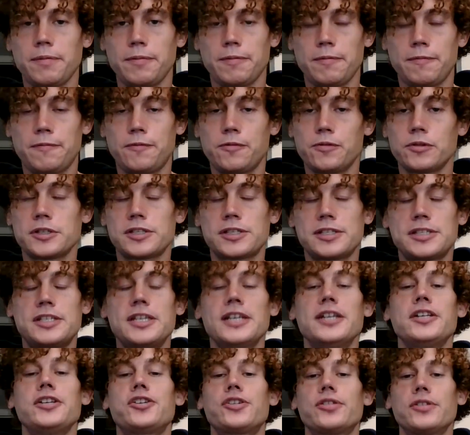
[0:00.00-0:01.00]
for
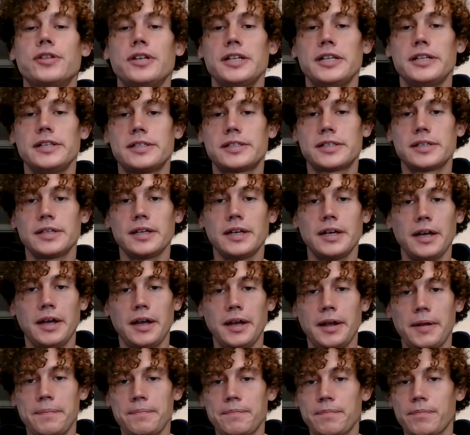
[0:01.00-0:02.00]
centuries
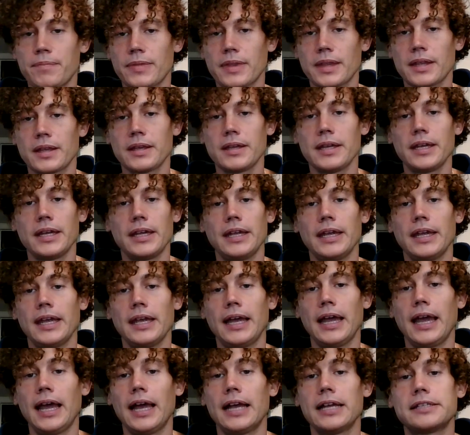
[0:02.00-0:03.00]
um,
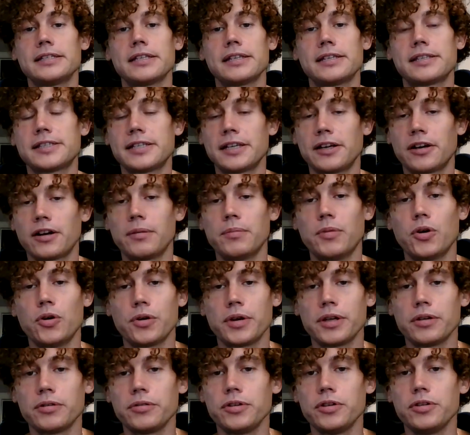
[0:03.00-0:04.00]
as a
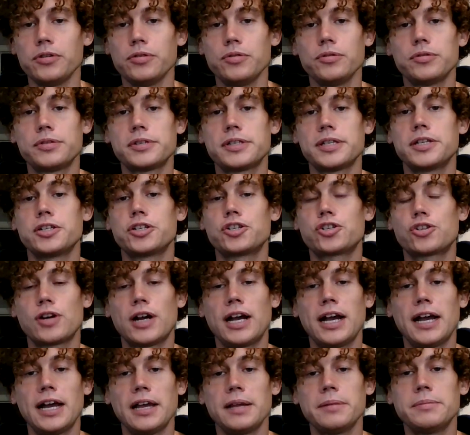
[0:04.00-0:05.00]
ceremonial use in
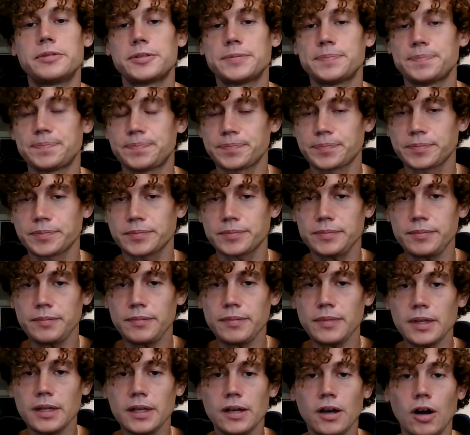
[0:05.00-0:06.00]
tribes
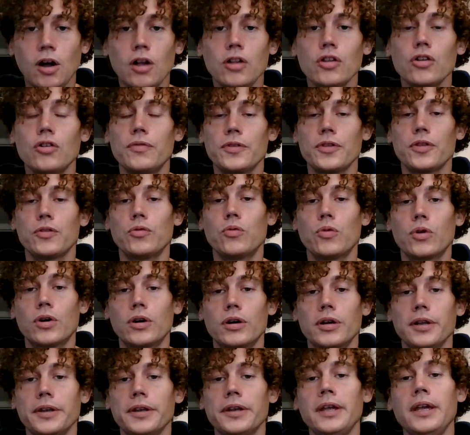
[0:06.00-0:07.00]
all over the
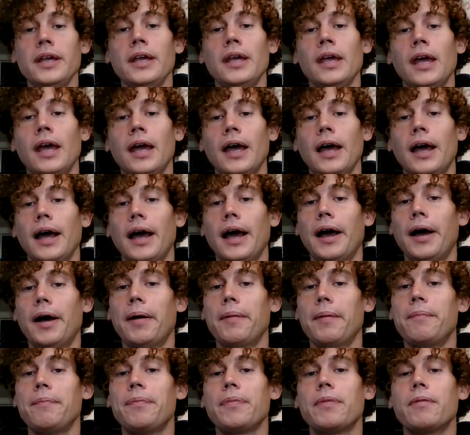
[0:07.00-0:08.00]
world.
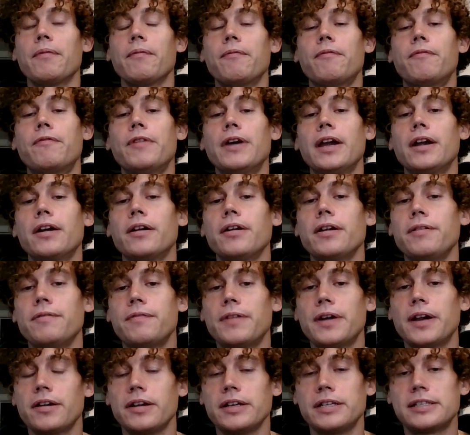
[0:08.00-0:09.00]
Um, very,
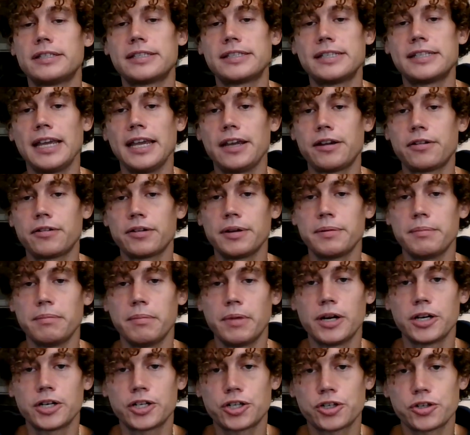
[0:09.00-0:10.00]
very sacred
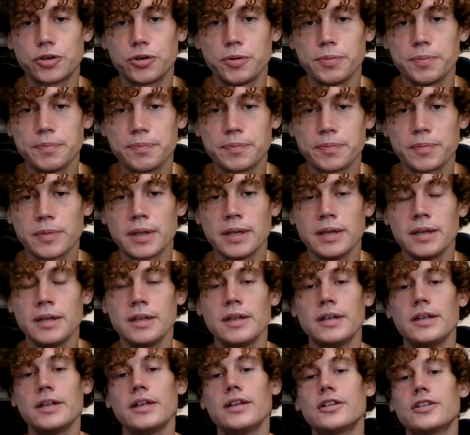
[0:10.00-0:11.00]
mushroom.
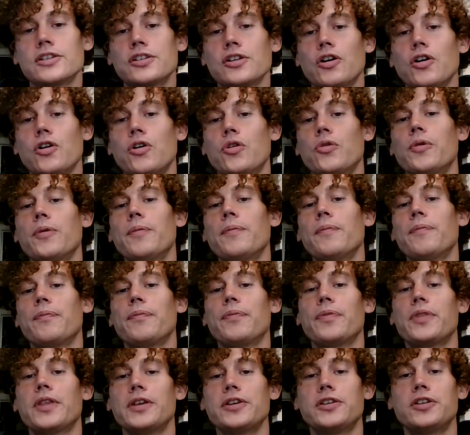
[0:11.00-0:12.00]
So
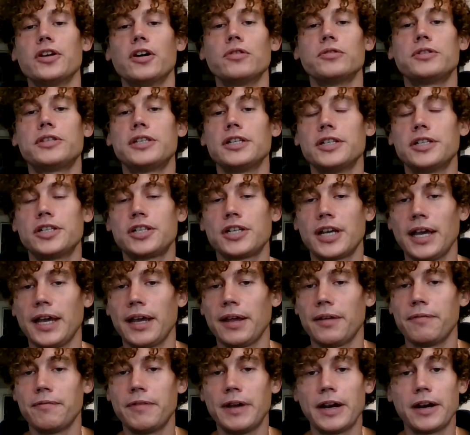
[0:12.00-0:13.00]
the dosage
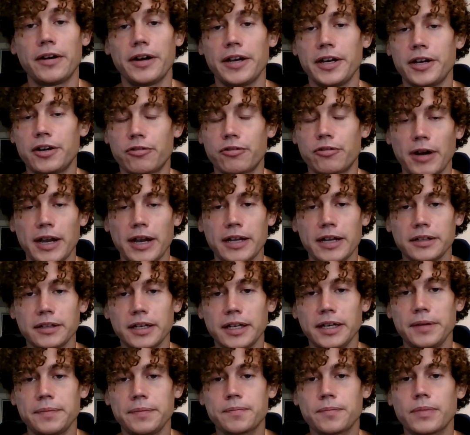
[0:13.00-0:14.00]
can vary
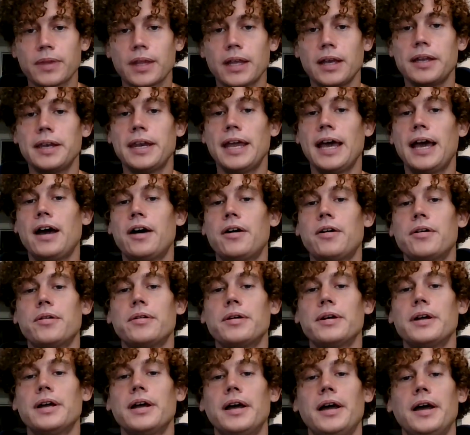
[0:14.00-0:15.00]
greatly. Now,
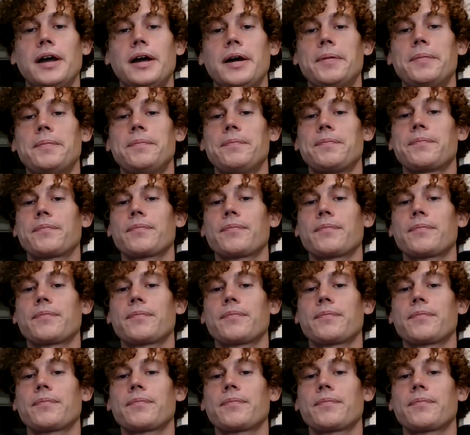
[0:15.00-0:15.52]
um,